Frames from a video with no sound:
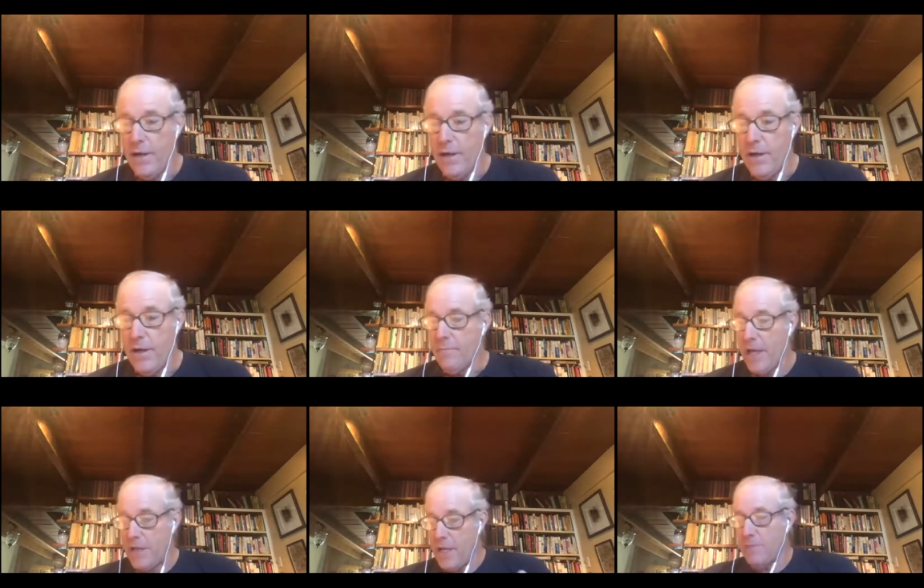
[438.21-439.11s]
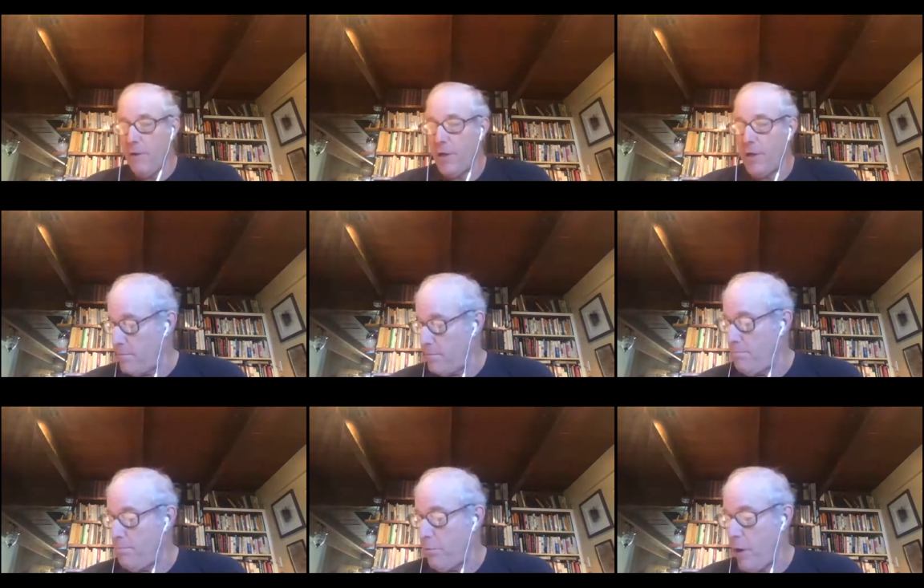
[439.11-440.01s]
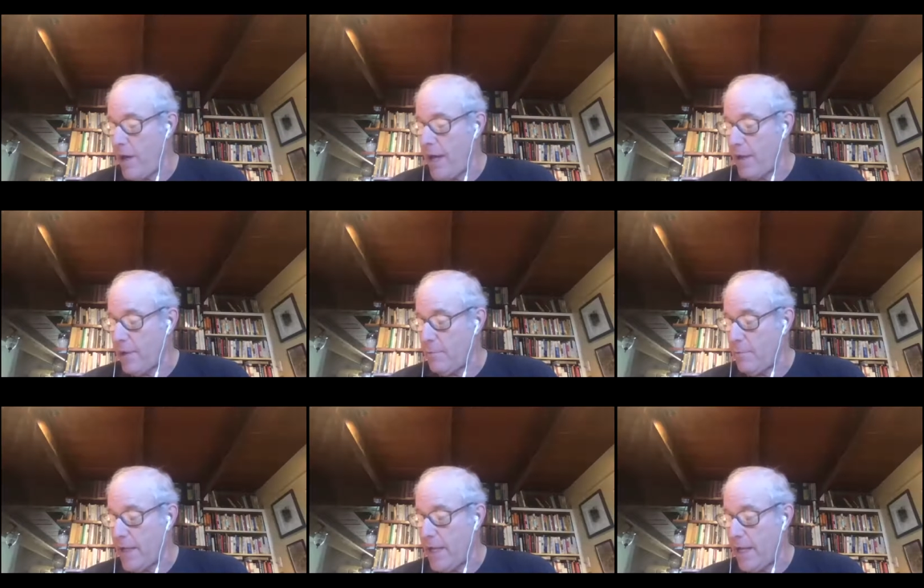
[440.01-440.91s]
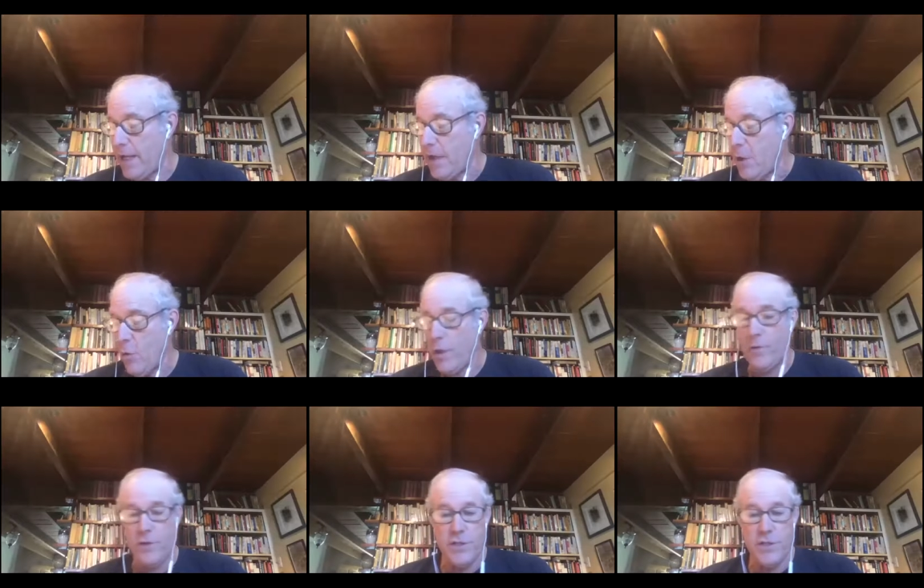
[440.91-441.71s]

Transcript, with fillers: As Mark, you so easily pointed out at the beginning,